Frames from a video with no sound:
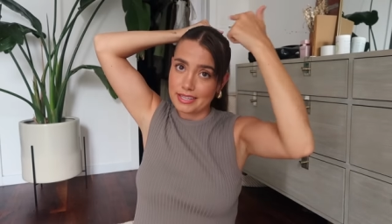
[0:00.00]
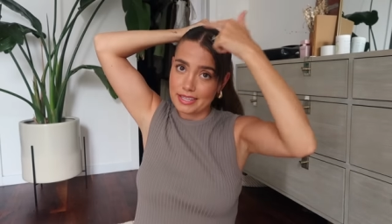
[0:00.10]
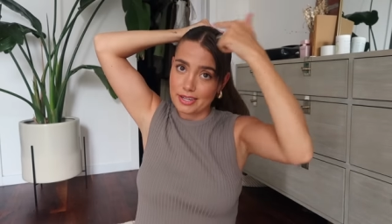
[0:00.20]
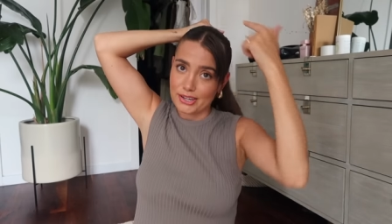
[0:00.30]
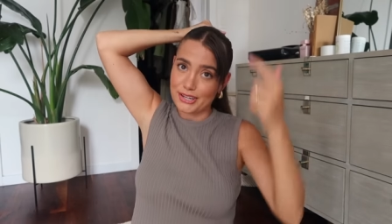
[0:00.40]

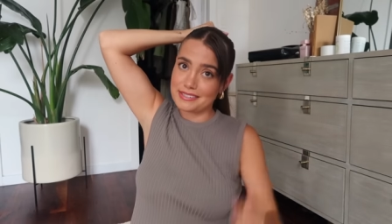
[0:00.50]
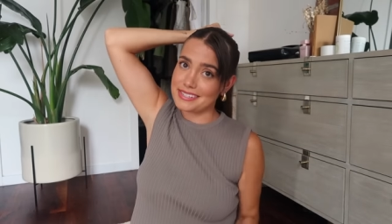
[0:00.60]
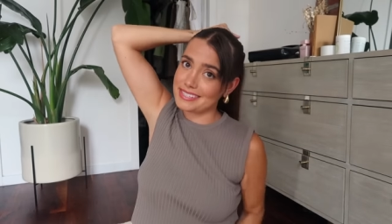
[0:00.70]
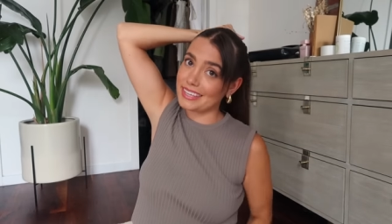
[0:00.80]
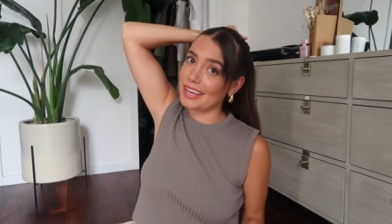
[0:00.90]
here
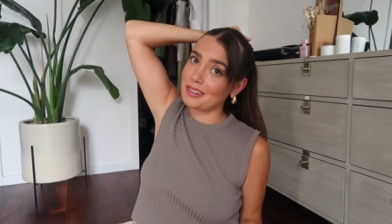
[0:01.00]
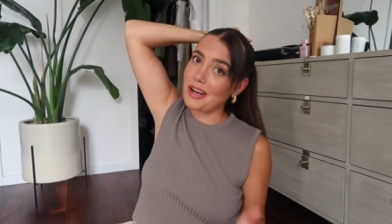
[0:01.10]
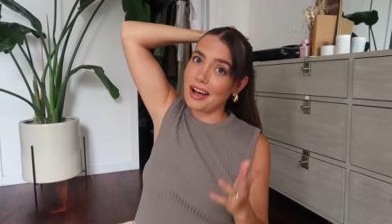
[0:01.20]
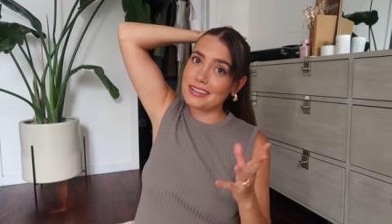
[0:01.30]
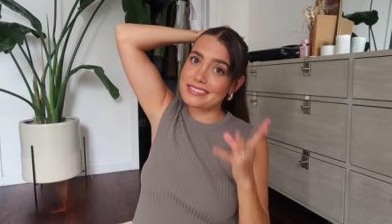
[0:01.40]
doesn't get
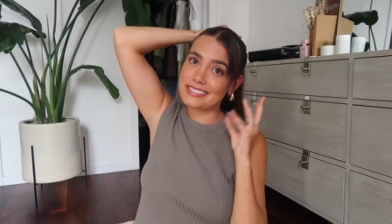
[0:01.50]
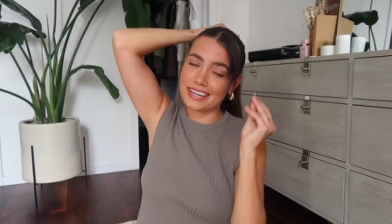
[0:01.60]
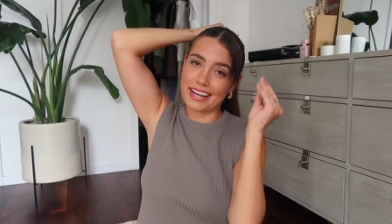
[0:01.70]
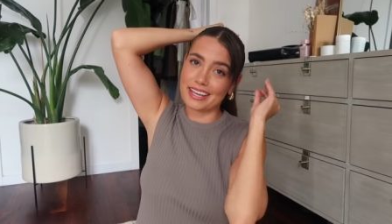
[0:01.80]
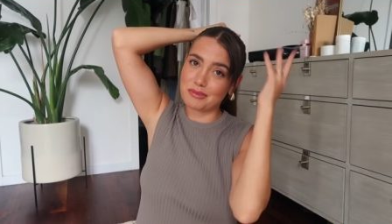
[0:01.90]
lost
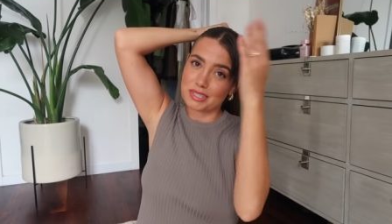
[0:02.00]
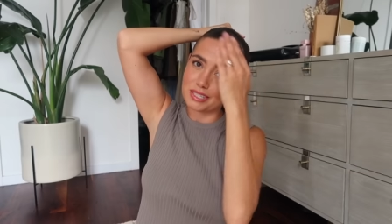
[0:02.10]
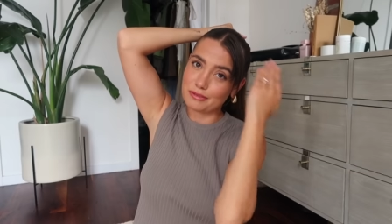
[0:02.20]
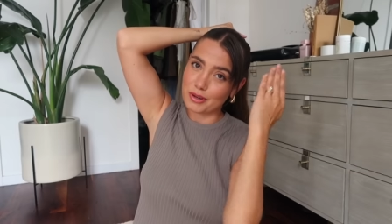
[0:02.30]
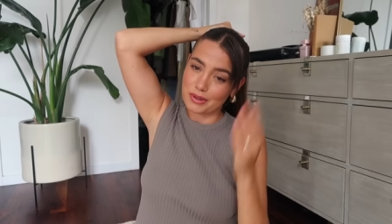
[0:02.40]
and I can
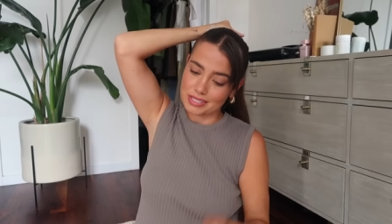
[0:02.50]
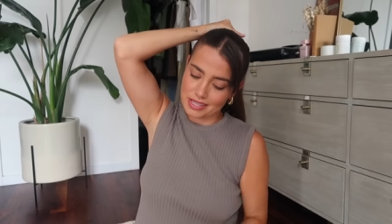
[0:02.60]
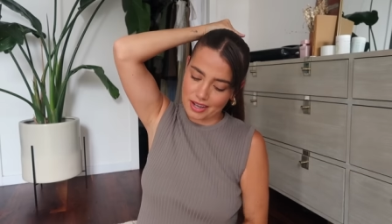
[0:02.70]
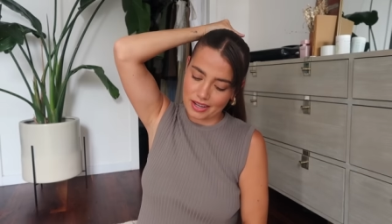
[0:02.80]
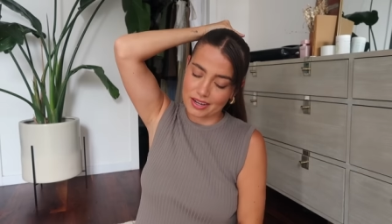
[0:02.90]
really
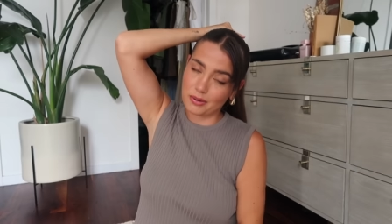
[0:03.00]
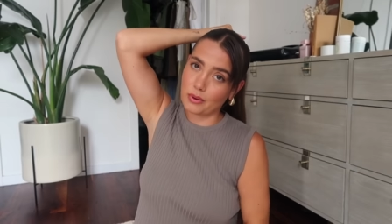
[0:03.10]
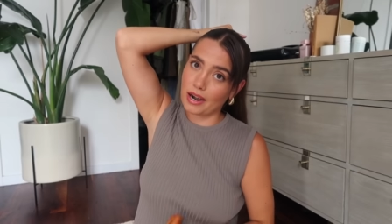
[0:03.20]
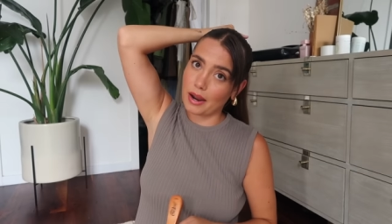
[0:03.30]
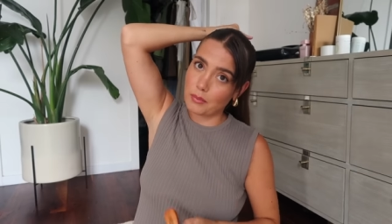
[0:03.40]
focus on
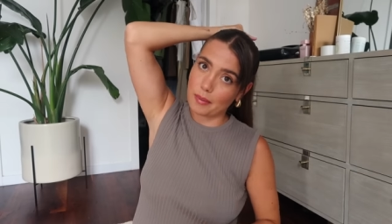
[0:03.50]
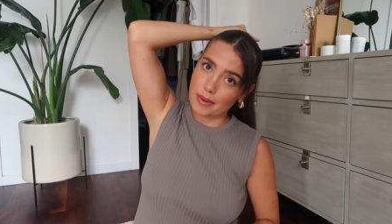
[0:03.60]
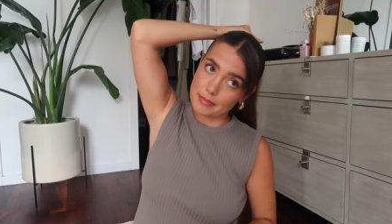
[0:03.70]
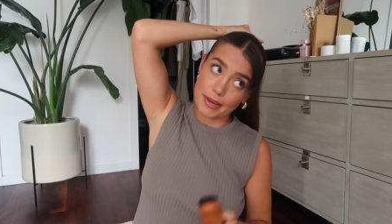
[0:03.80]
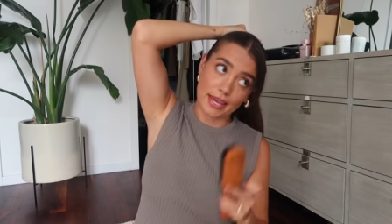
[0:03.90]
where I want
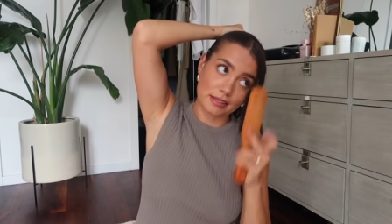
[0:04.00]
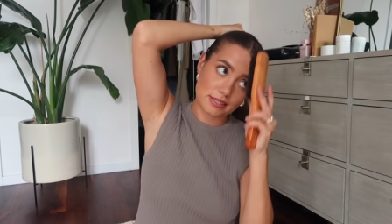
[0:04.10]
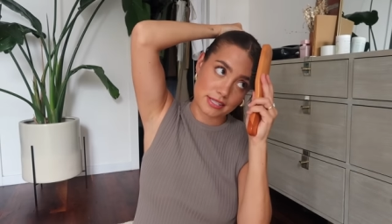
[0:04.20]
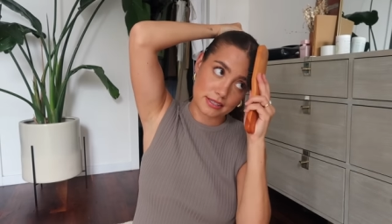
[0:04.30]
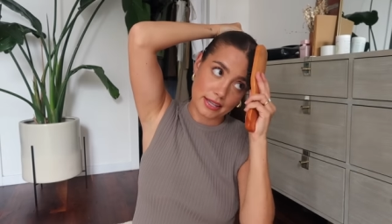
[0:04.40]
my bangs
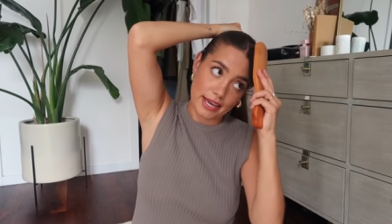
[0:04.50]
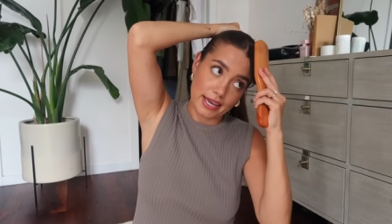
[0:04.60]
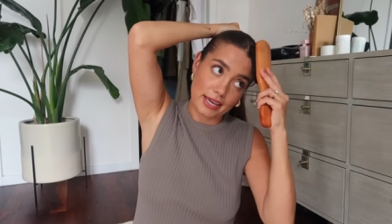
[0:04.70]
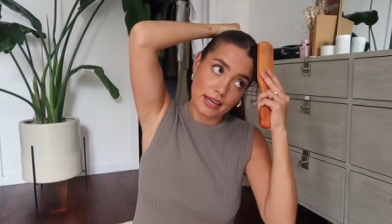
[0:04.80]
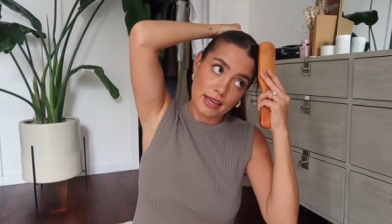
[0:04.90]
to
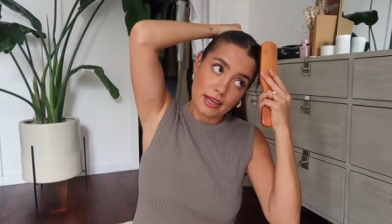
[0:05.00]
lay.